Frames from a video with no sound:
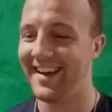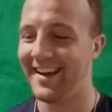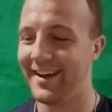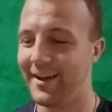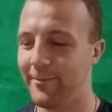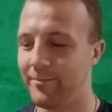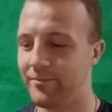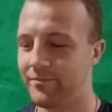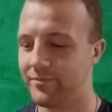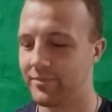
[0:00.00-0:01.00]

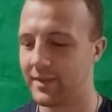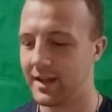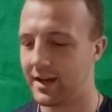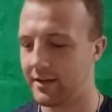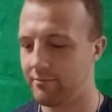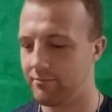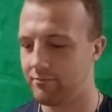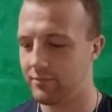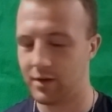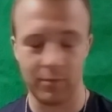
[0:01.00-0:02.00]
And I,
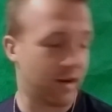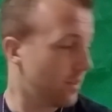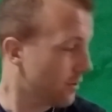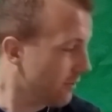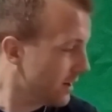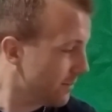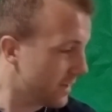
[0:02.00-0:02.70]
when I look around,